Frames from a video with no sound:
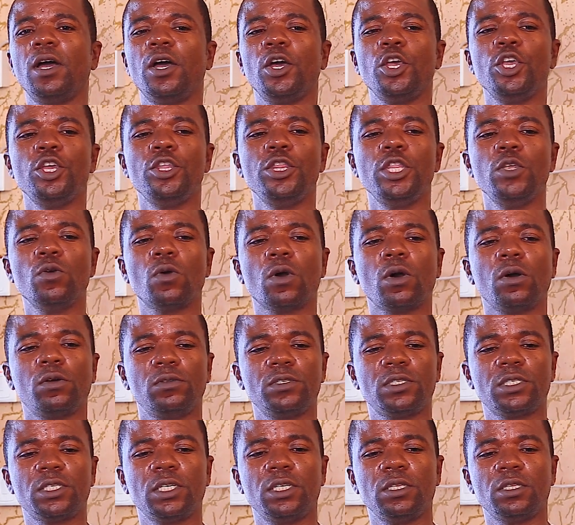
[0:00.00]
a new
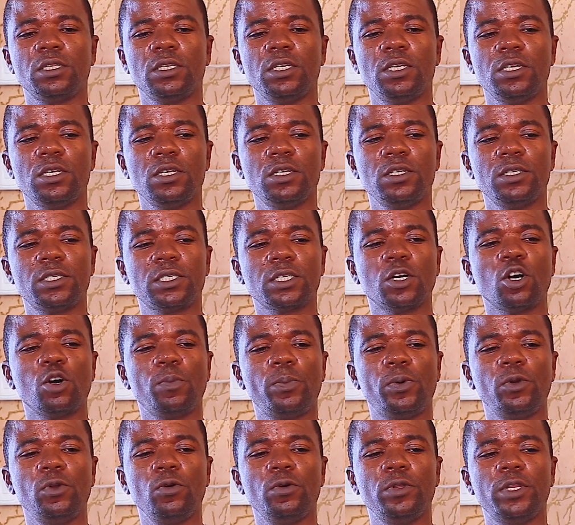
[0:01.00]
content is
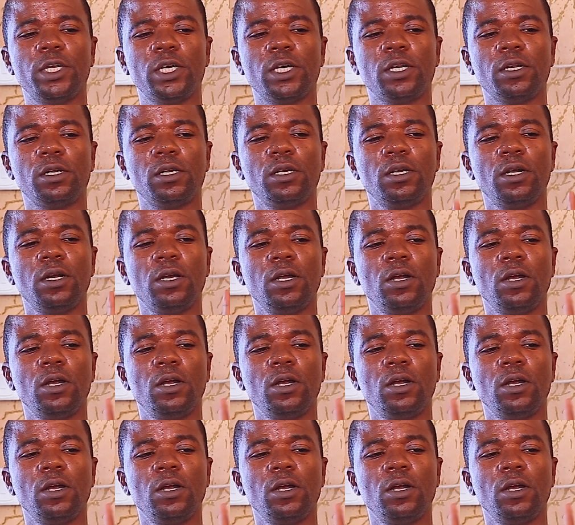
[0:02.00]
uploaded.